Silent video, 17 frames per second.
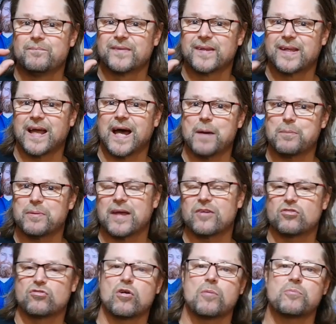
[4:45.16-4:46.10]

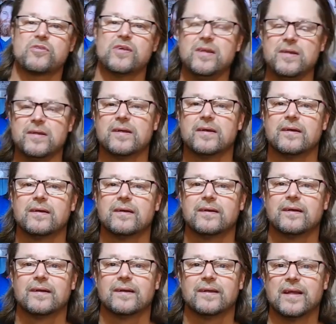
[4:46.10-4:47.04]
carbonation drops in,
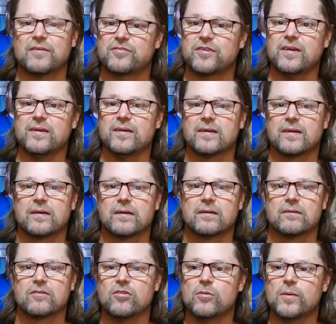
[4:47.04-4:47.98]
left it,
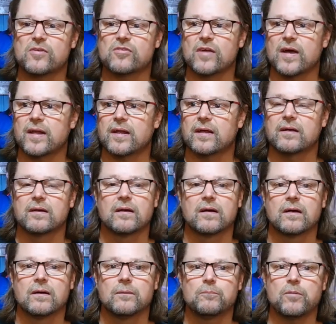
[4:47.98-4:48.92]
two weeks later,
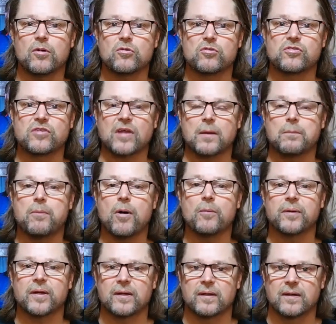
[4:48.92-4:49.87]
bottles started
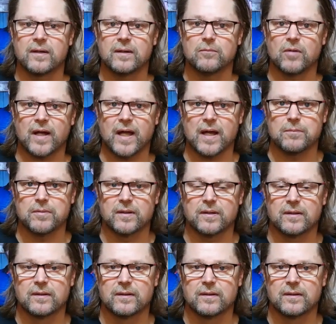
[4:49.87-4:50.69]
popping in my cupboard.